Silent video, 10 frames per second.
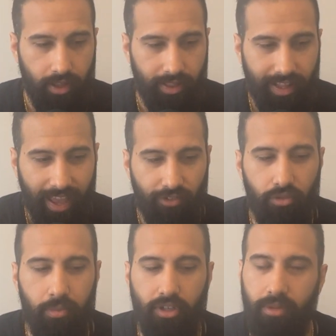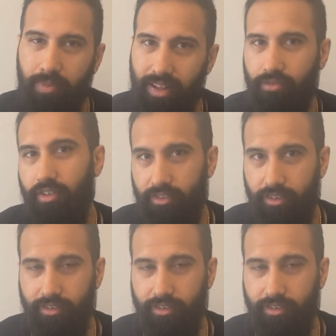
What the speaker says: then everybody benefits in